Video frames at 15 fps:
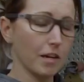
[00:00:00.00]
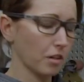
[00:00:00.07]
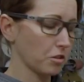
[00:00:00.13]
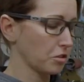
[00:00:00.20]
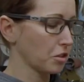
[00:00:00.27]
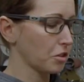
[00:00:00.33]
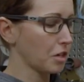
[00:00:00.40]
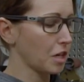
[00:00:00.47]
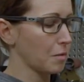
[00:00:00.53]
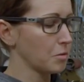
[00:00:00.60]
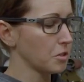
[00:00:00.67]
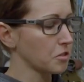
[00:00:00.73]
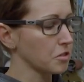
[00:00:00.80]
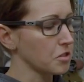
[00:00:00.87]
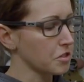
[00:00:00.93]
I actually grabbed
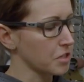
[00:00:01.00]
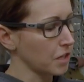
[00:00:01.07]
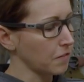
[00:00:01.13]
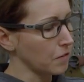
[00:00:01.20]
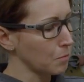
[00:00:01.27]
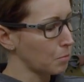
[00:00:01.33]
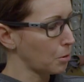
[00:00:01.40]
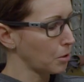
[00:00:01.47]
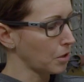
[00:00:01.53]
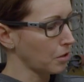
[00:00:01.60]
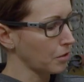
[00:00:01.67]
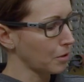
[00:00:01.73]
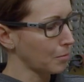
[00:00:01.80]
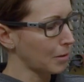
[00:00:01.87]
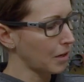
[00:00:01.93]
this and saved it and put it in a
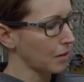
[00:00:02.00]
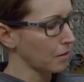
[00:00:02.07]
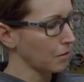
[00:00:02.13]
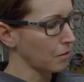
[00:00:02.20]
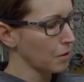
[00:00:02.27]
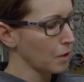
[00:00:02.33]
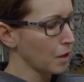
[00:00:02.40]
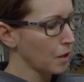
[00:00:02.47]
clear bottle.